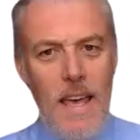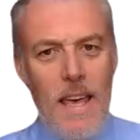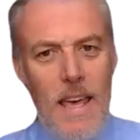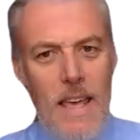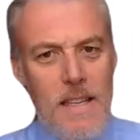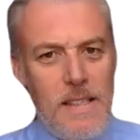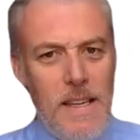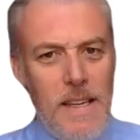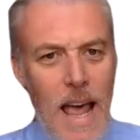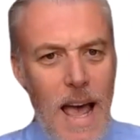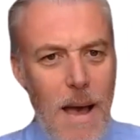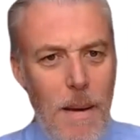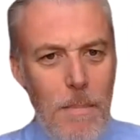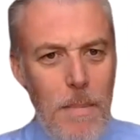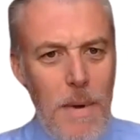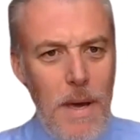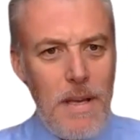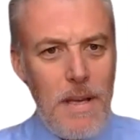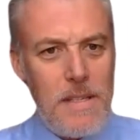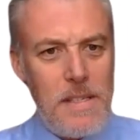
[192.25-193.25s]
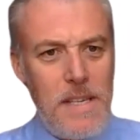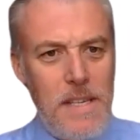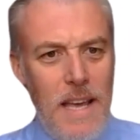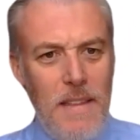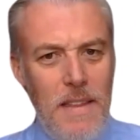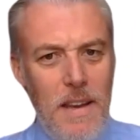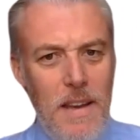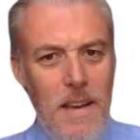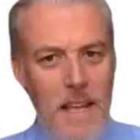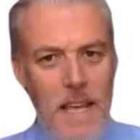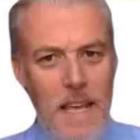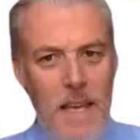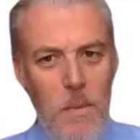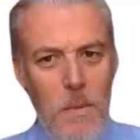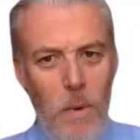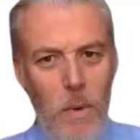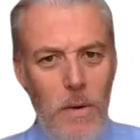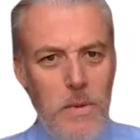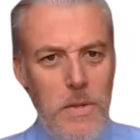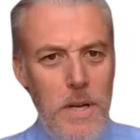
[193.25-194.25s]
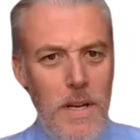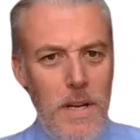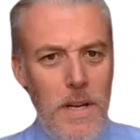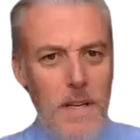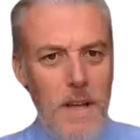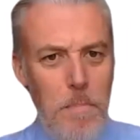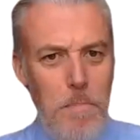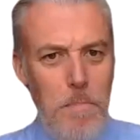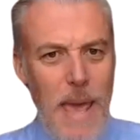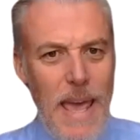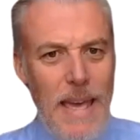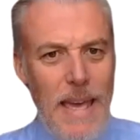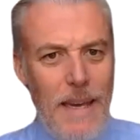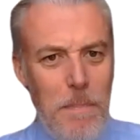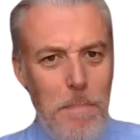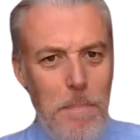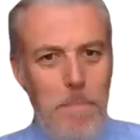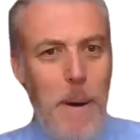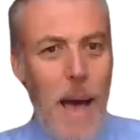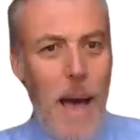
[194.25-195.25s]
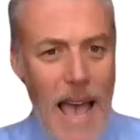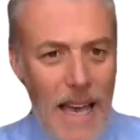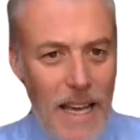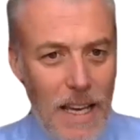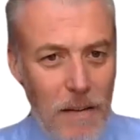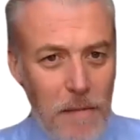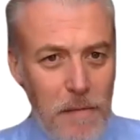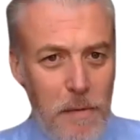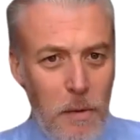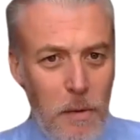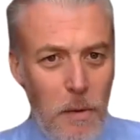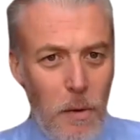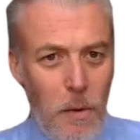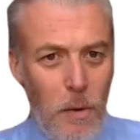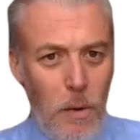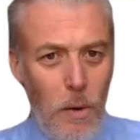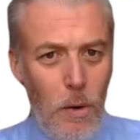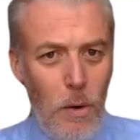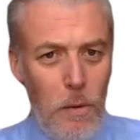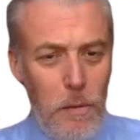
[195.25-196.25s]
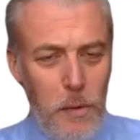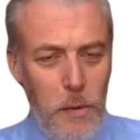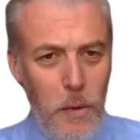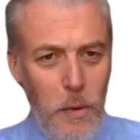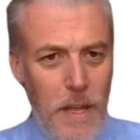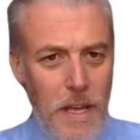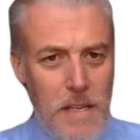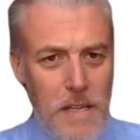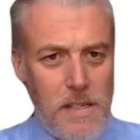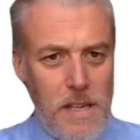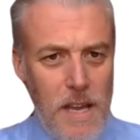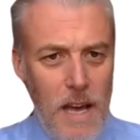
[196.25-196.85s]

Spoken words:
Islam said that he wanted a big bang for this